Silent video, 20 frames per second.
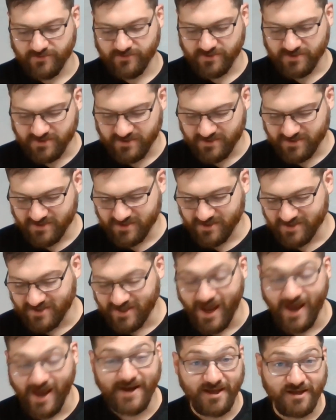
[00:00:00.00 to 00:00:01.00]
There's
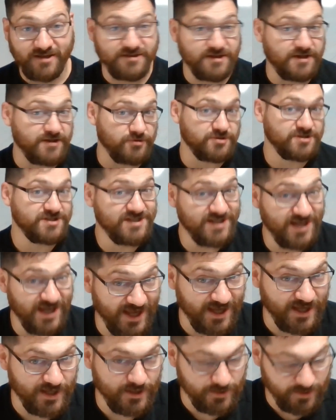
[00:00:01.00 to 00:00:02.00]

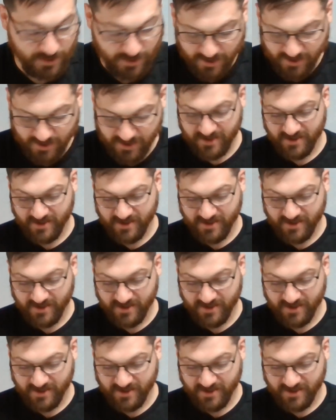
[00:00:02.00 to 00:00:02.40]
10